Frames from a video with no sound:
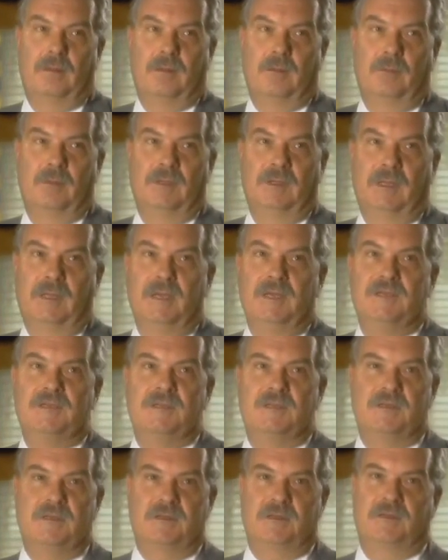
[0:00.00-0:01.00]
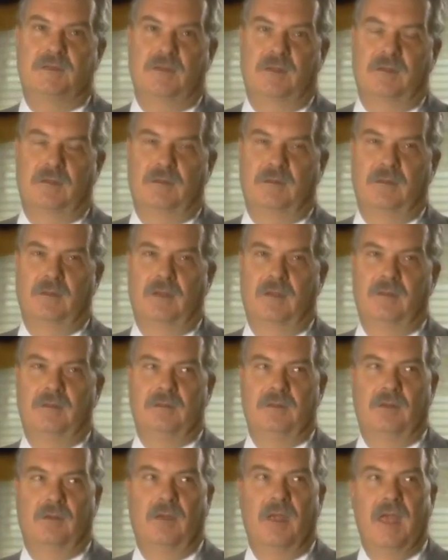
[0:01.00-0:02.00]
release,
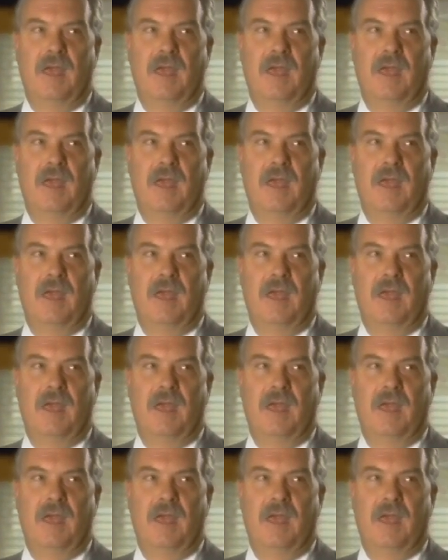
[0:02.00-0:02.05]
you know,